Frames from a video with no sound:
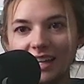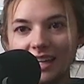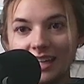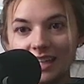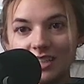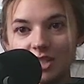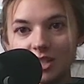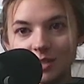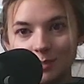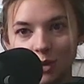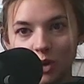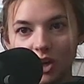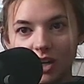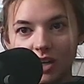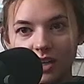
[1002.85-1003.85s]
Get
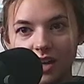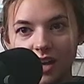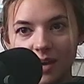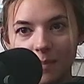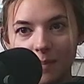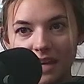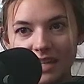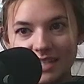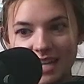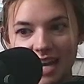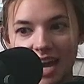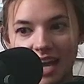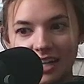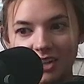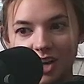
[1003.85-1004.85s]
Smart, my
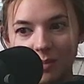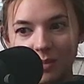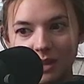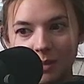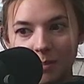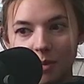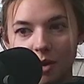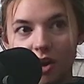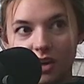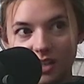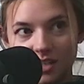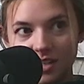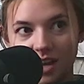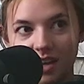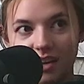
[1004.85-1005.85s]
dad got me the
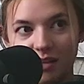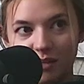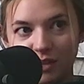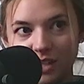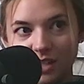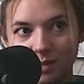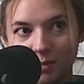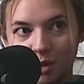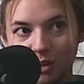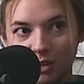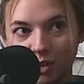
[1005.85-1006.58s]
box set of Get Smart,